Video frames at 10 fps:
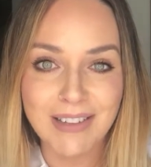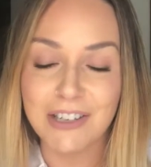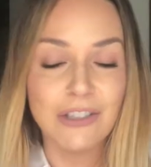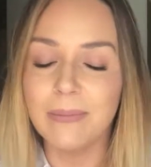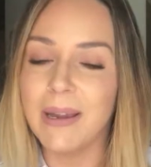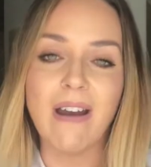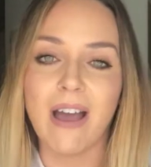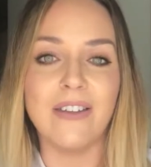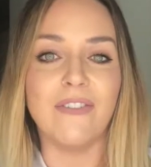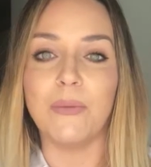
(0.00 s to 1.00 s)
And you may
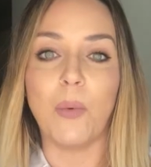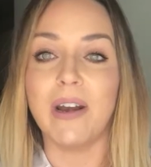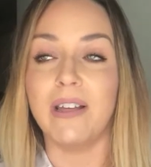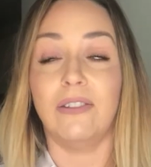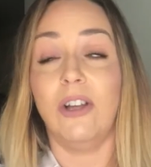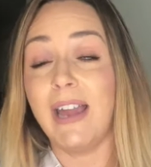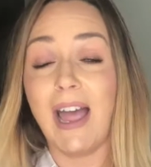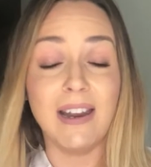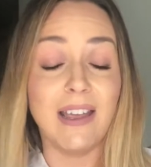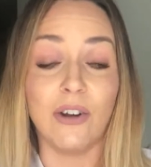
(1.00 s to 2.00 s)
not even want to look
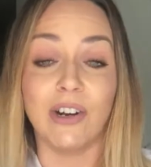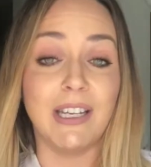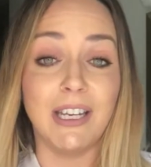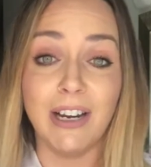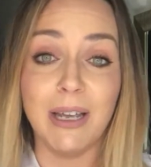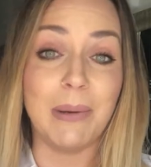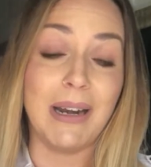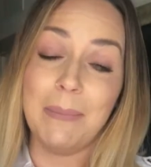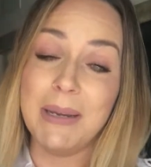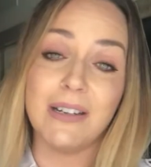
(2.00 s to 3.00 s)
at it or hear it, but
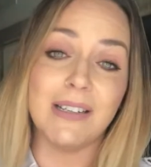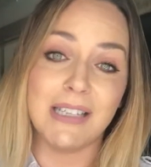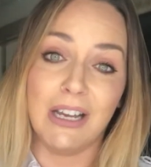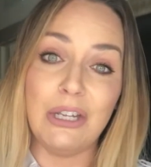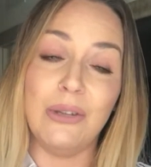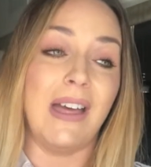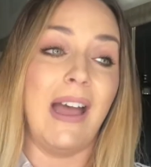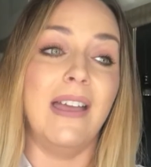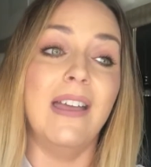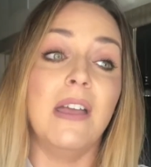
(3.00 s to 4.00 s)
I'm here to tell you
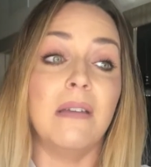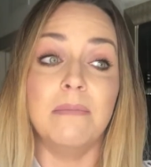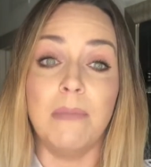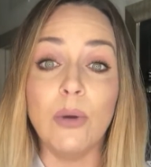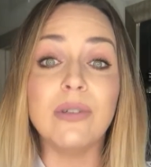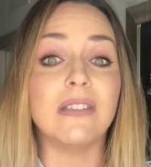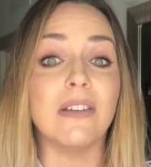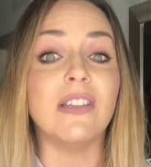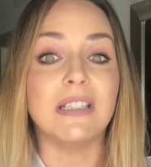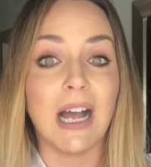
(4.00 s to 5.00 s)
that most
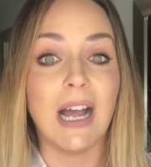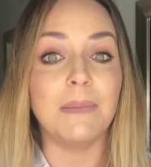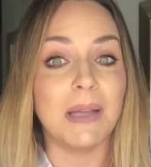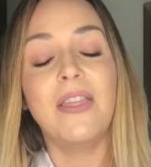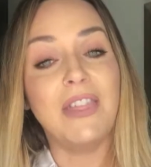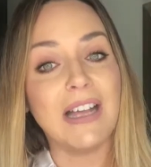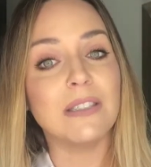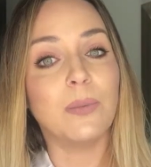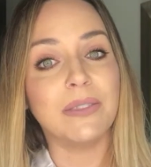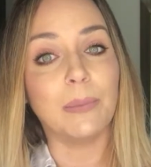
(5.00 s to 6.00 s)
of the time,
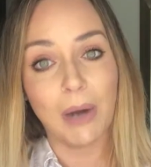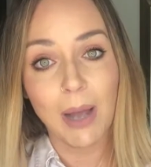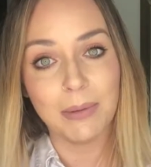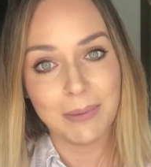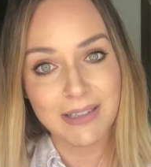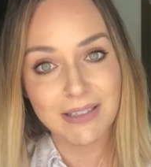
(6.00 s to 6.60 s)
that's what the problem